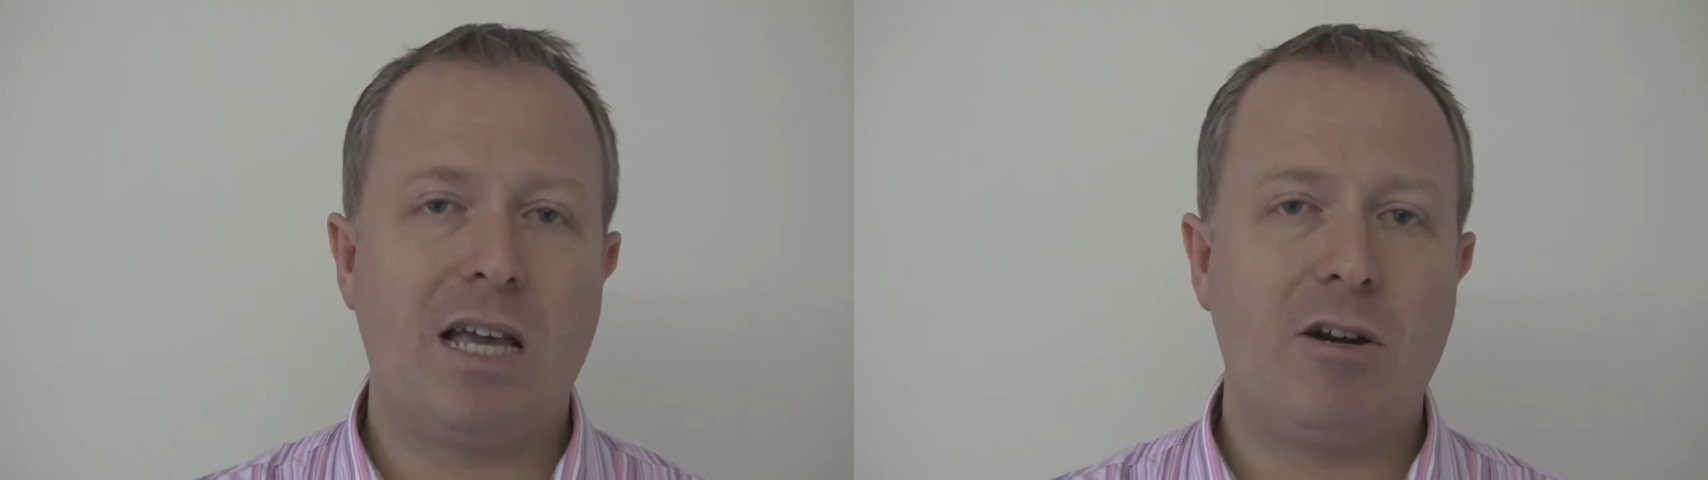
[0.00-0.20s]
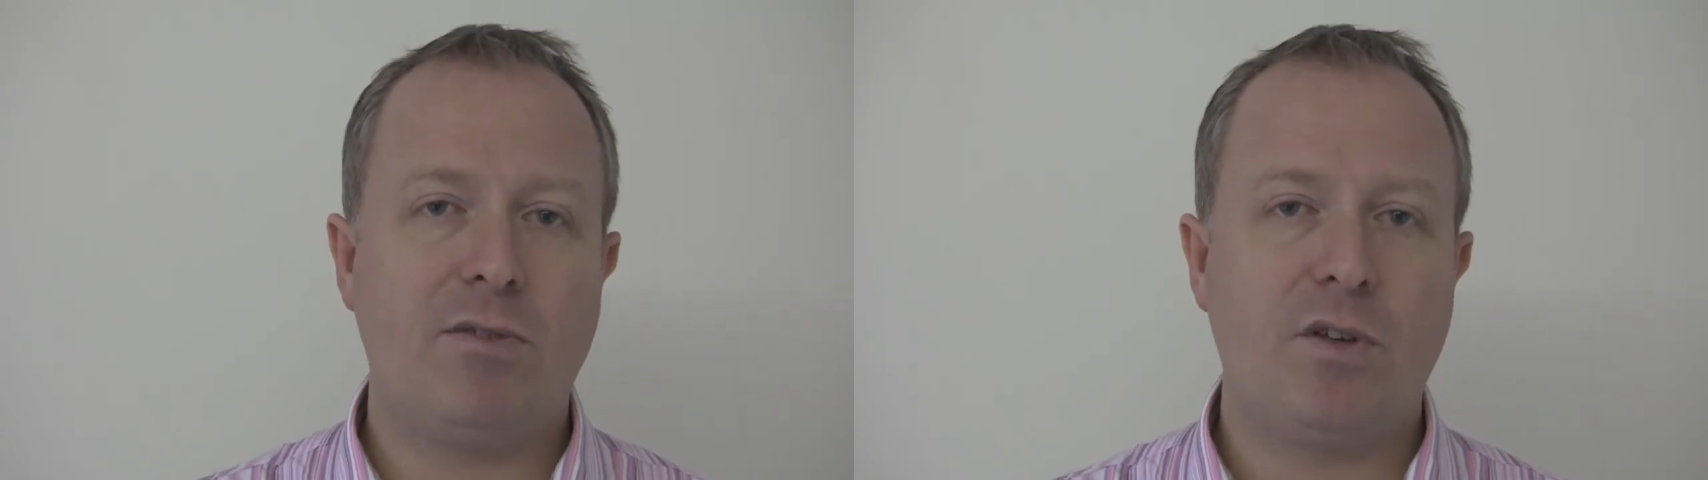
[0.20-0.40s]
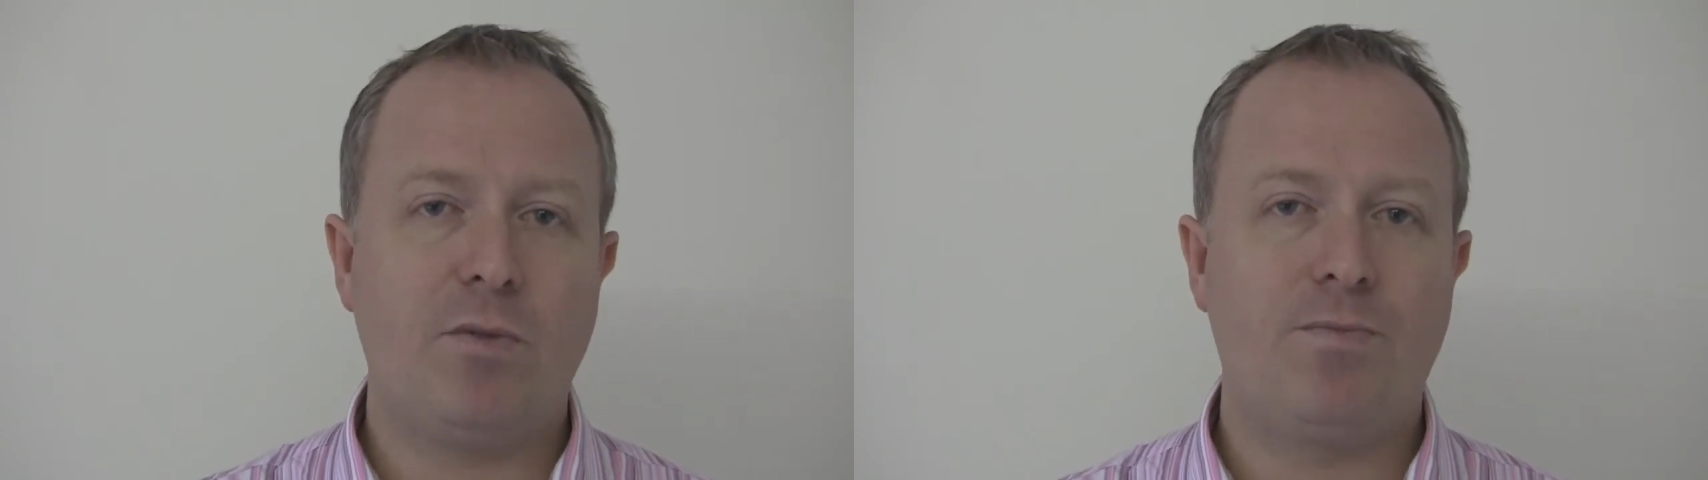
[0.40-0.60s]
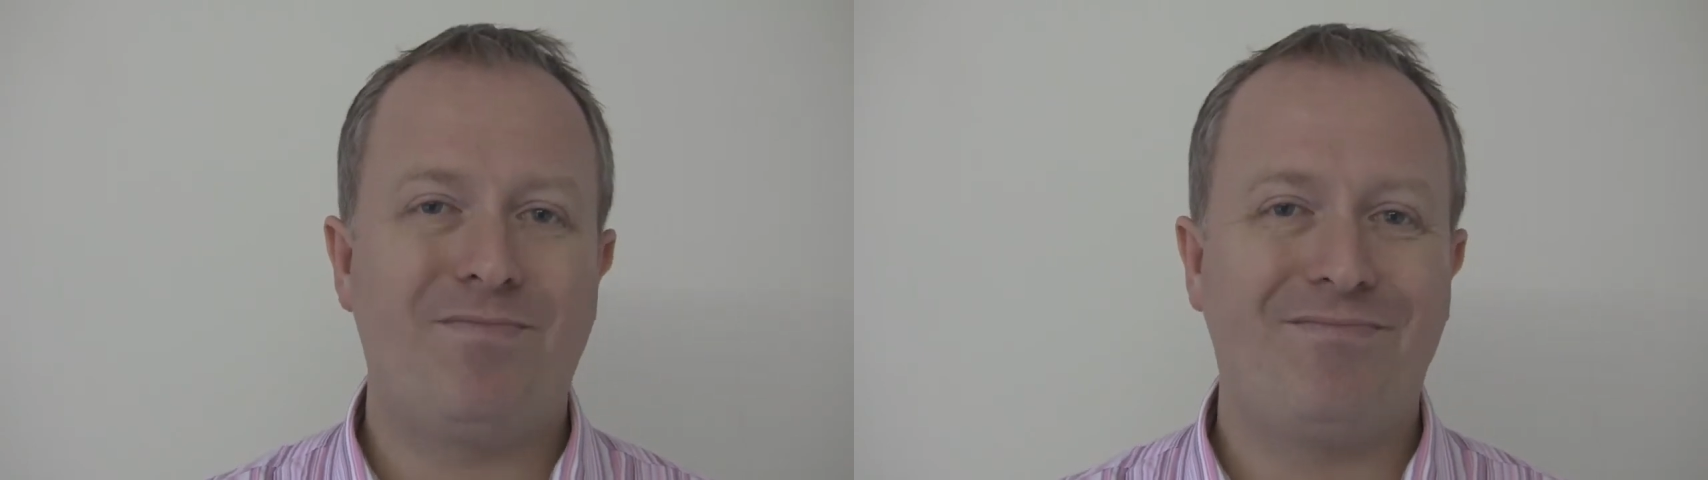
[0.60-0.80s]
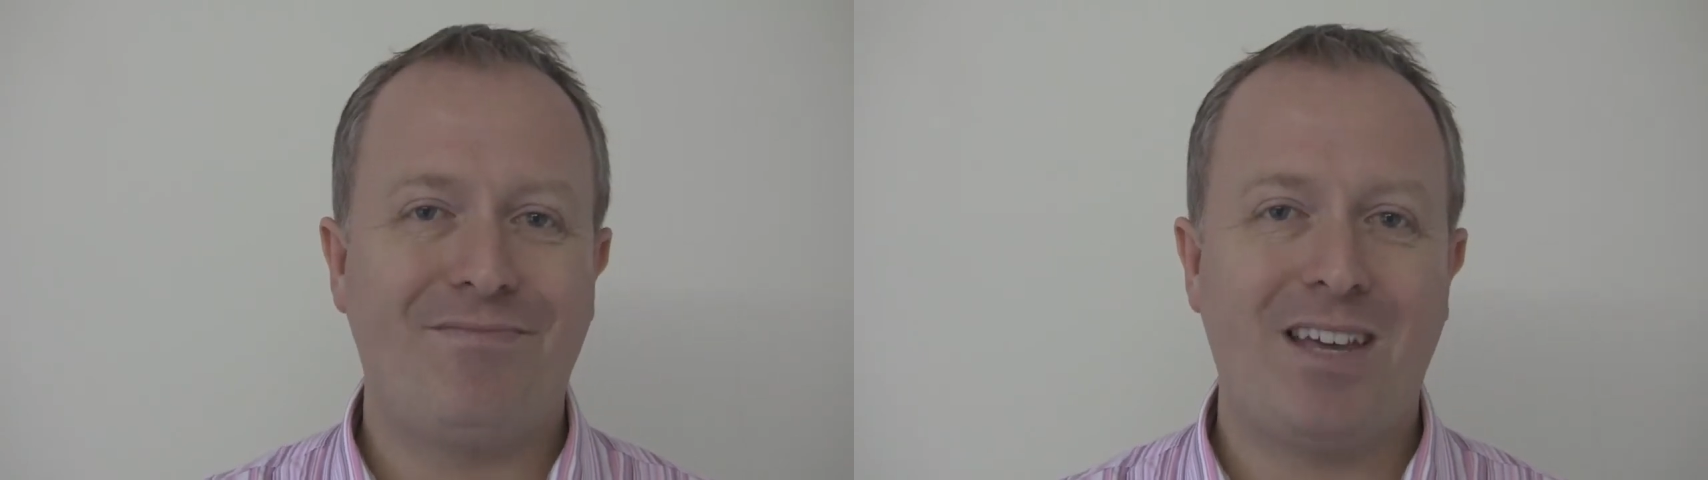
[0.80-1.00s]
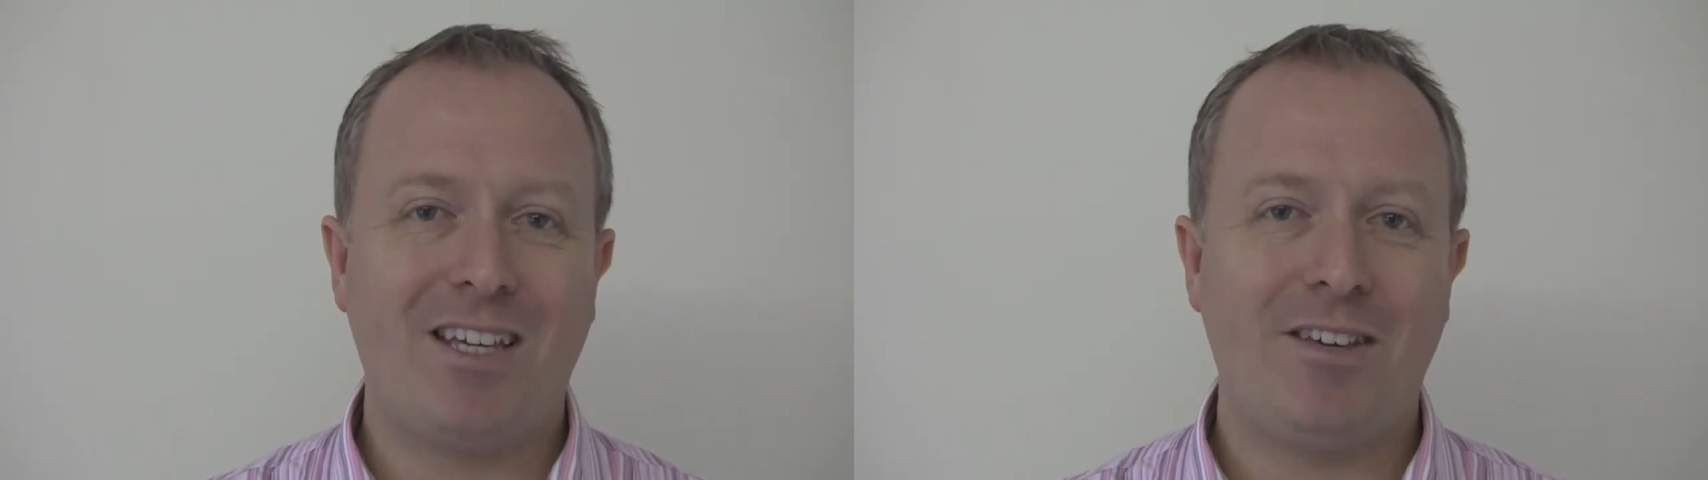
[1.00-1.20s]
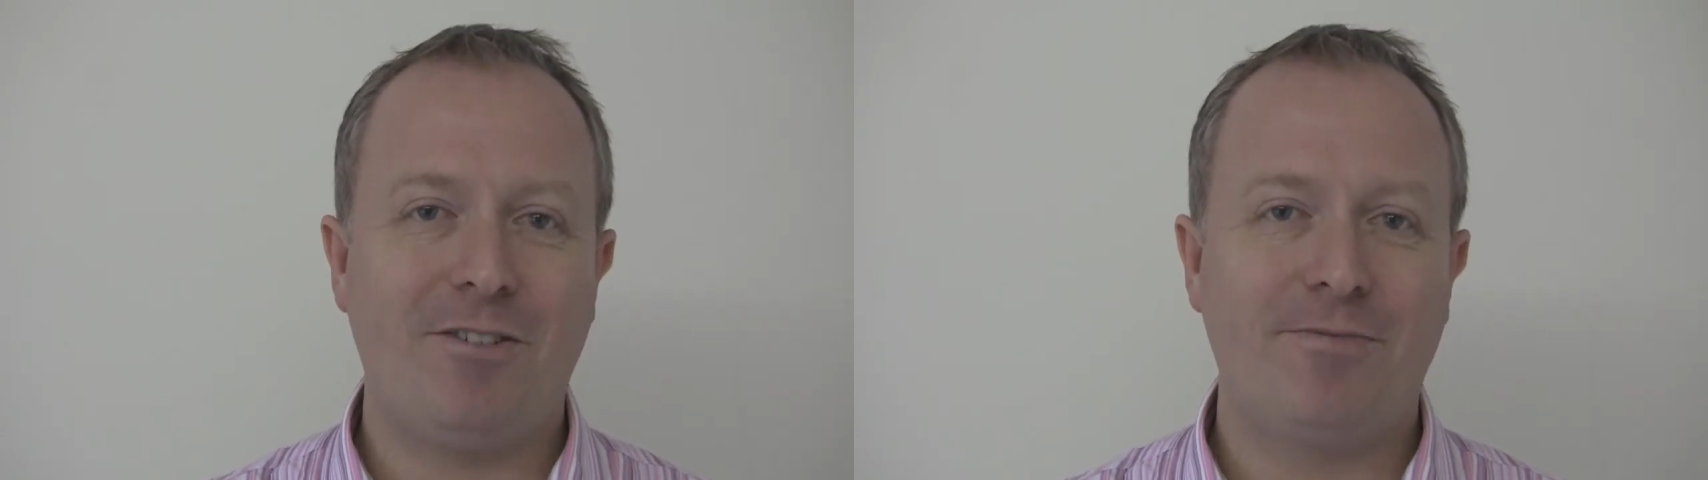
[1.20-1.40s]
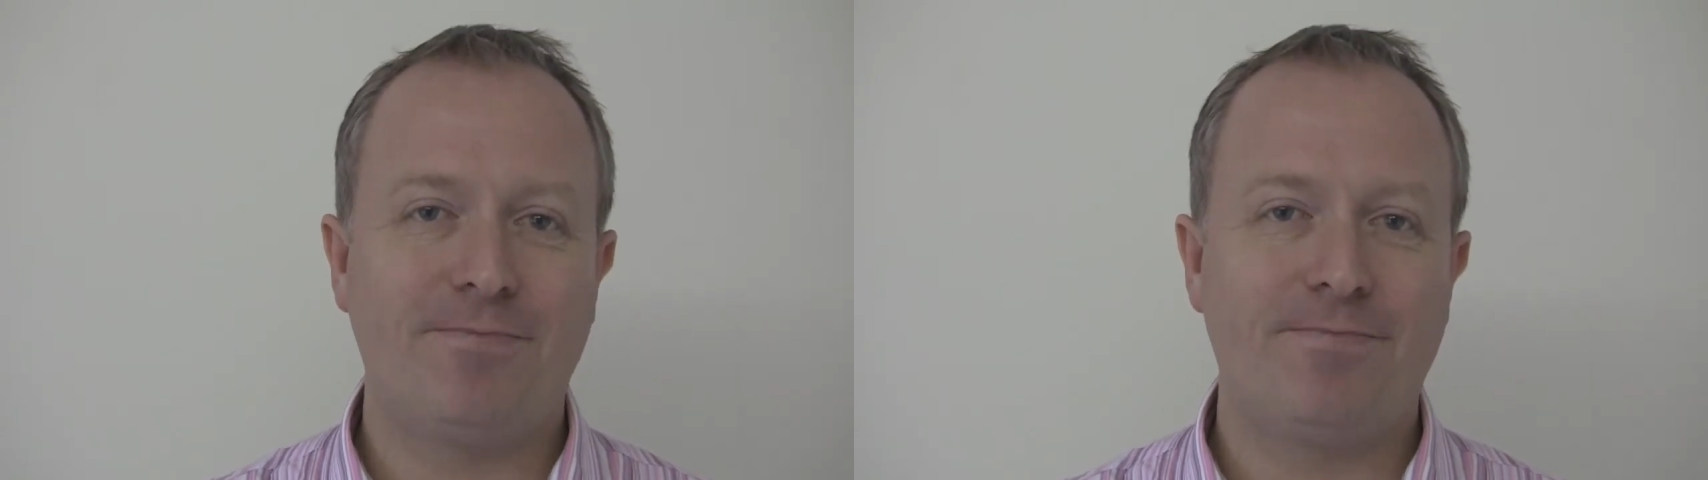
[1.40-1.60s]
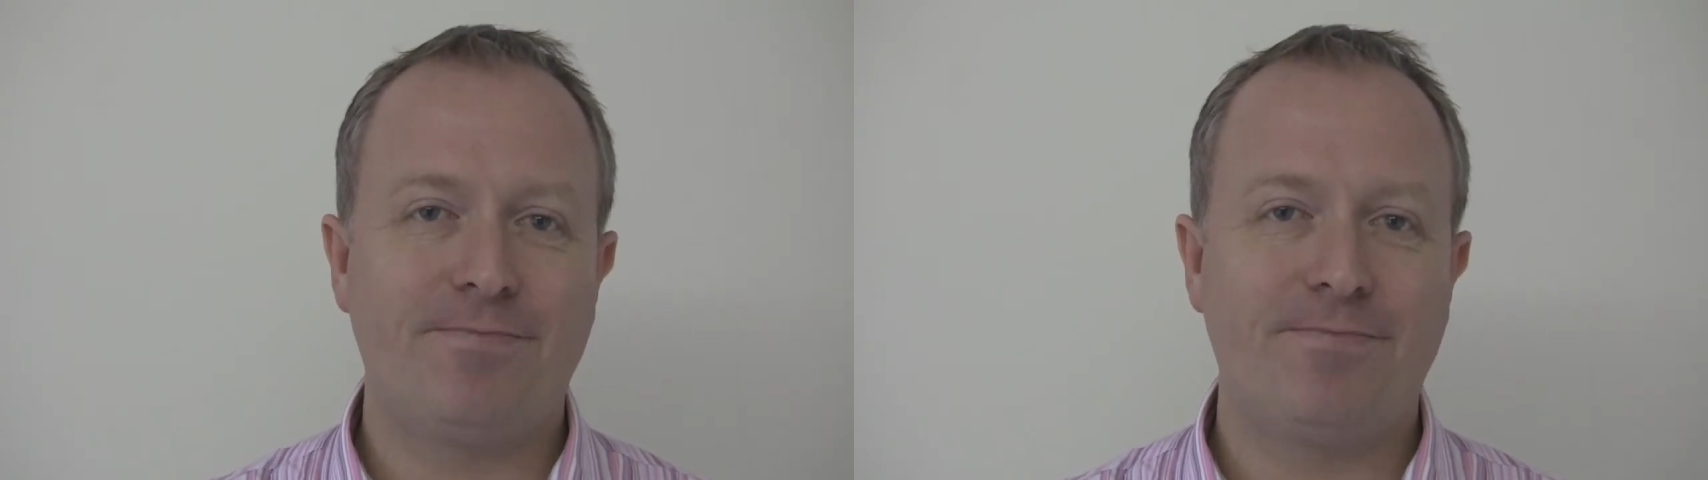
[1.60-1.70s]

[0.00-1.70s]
care of you. Thank you.